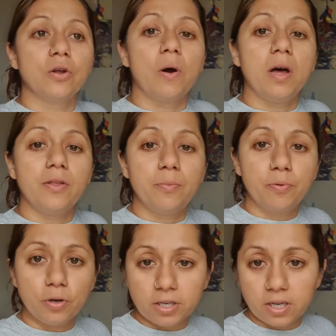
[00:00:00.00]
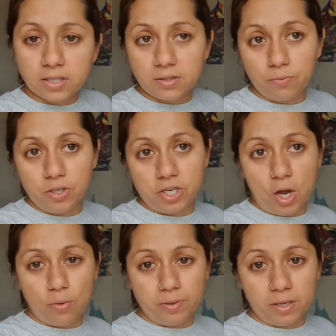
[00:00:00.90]
other products which
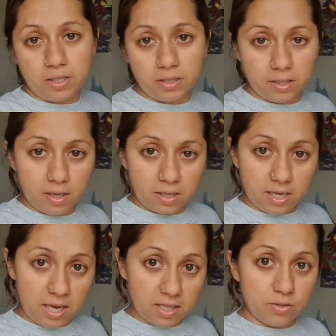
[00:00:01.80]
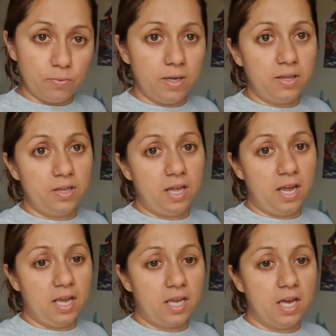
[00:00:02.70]
help kids with
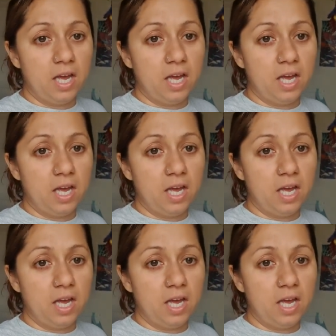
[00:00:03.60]
like